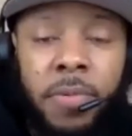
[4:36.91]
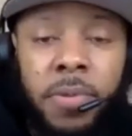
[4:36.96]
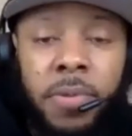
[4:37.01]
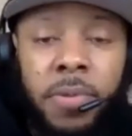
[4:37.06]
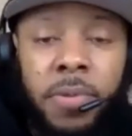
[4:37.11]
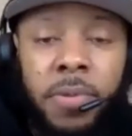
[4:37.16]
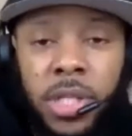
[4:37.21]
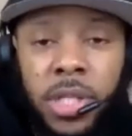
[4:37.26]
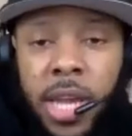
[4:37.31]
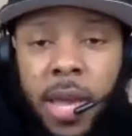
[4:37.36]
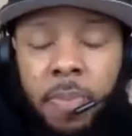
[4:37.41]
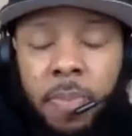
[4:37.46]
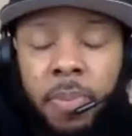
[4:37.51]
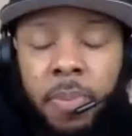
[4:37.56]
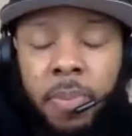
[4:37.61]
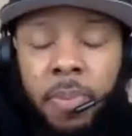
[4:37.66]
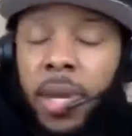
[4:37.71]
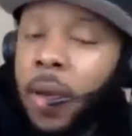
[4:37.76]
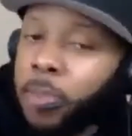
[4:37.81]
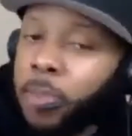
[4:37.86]
He was the
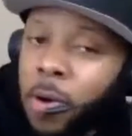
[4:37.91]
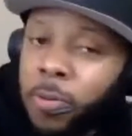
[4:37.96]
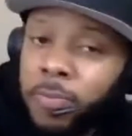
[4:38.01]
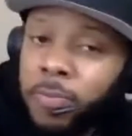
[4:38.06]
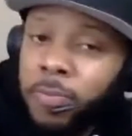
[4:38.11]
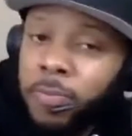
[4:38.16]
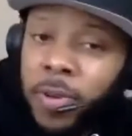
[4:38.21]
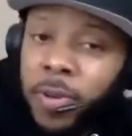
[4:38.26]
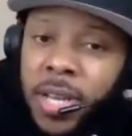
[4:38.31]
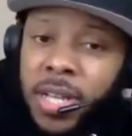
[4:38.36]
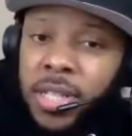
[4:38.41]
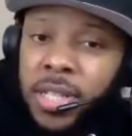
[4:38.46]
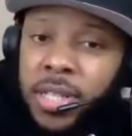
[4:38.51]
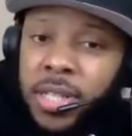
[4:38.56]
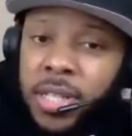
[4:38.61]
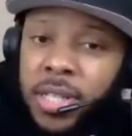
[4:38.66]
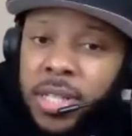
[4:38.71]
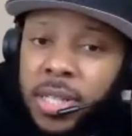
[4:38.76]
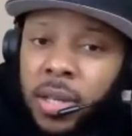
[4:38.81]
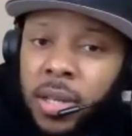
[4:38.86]
champion in both
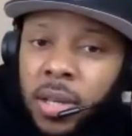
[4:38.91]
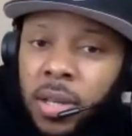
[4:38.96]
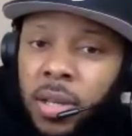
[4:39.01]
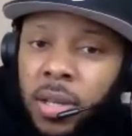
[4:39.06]
divisions.